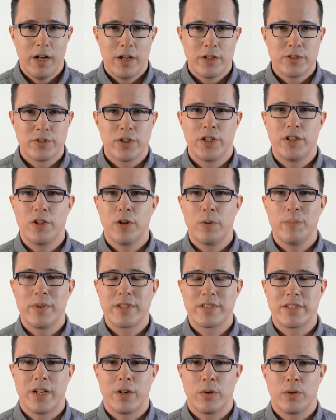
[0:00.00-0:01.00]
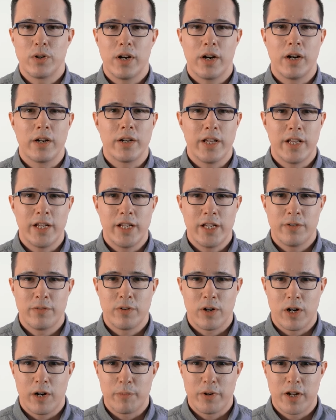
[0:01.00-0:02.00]
so you don't miss out on any of
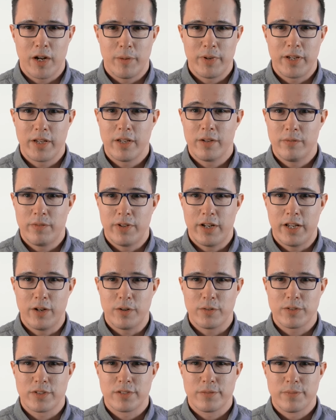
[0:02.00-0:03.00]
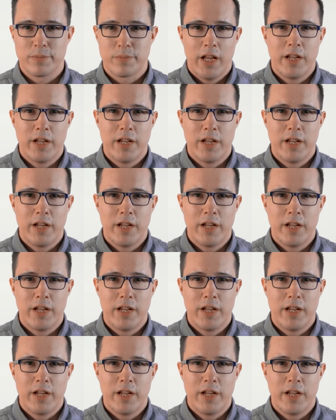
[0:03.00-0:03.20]
our upcoming videos.